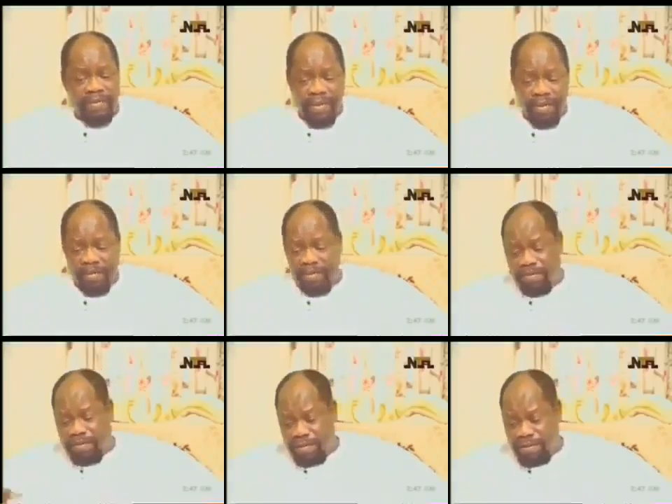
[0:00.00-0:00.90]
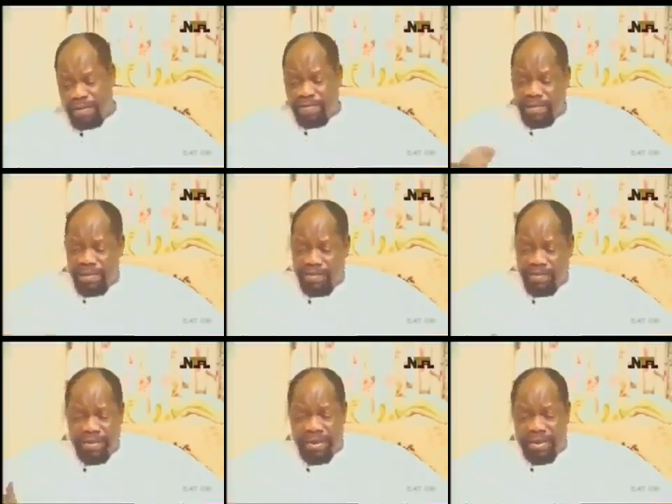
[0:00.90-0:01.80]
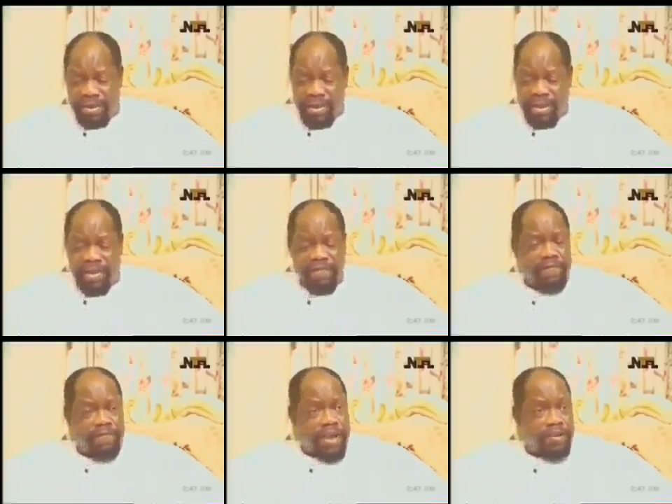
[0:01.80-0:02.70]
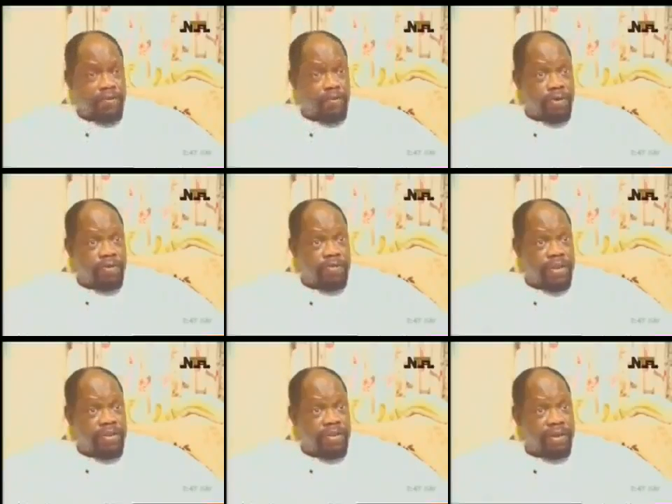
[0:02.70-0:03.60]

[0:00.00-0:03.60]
oh, you told them this, you did that. The fact was that